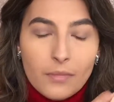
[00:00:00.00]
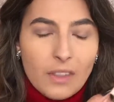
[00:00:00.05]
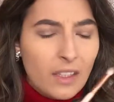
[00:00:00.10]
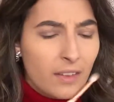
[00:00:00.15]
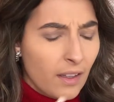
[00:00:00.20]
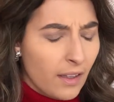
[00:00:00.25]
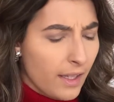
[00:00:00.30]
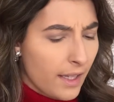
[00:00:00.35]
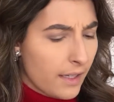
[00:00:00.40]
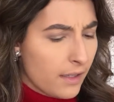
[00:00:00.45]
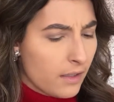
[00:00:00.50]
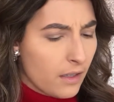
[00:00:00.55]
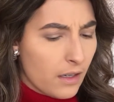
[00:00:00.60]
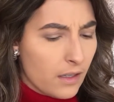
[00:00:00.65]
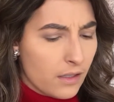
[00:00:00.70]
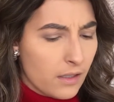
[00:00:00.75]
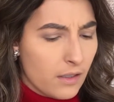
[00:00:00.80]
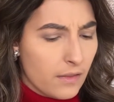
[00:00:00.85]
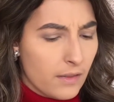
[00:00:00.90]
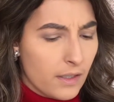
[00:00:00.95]
Not like a car
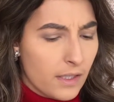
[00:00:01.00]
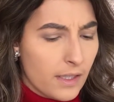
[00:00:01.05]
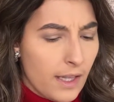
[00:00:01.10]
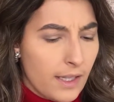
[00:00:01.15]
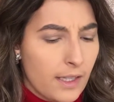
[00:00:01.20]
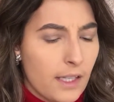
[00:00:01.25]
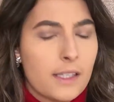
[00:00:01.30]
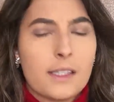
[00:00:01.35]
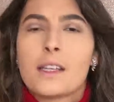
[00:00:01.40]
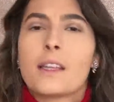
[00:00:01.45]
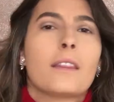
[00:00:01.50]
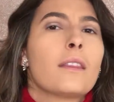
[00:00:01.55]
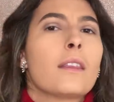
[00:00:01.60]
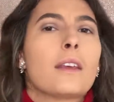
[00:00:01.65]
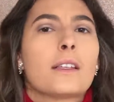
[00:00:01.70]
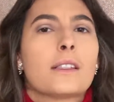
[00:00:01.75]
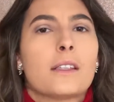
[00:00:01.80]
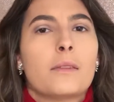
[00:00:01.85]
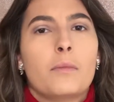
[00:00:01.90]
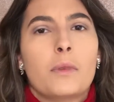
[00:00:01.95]
service, like they send
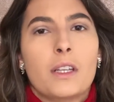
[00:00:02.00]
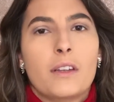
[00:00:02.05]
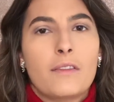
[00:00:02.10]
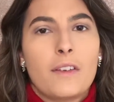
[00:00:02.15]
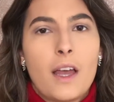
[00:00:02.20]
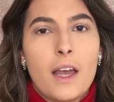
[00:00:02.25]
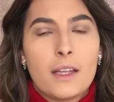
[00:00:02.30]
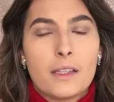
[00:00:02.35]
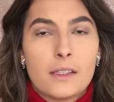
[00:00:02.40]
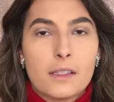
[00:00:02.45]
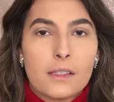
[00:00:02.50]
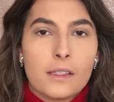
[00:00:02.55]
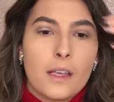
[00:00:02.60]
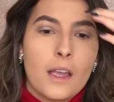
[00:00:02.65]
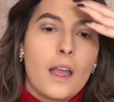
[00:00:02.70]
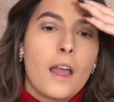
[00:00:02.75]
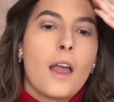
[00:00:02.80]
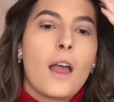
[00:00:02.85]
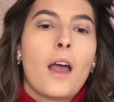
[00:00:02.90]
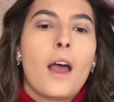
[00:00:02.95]
things in minivans,
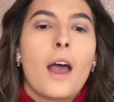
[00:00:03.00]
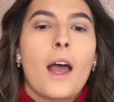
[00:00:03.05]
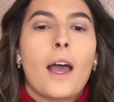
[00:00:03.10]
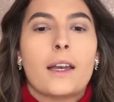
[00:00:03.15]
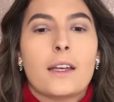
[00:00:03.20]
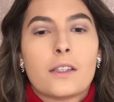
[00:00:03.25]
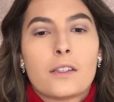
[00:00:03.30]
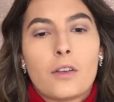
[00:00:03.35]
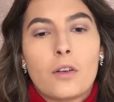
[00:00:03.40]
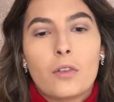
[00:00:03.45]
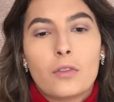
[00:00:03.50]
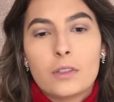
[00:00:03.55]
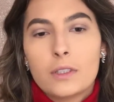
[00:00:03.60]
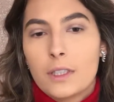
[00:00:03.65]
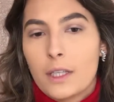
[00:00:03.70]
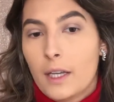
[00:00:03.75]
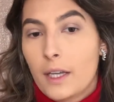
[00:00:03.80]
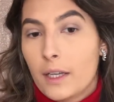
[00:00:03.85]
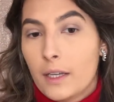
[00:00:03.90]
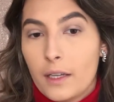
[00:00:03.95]
and it's only
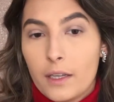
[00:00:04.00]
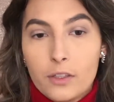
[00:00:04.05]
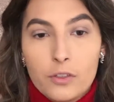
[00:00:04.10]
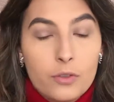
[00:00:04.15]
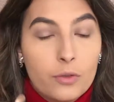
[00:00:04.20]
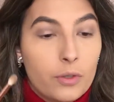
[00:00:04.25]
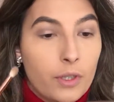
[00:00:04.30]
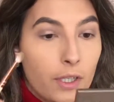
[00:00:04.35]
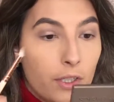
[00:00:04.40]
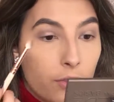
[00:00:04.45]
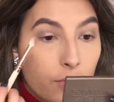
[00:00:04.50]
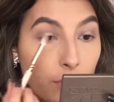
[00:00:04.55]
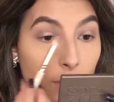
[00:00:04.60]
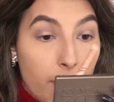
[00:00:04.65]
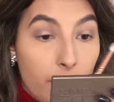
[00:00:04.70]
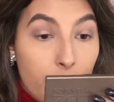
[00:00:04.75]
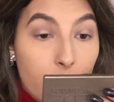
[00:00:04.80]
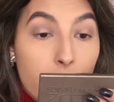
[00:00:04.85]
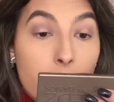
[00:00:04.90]
like a 2-day trip.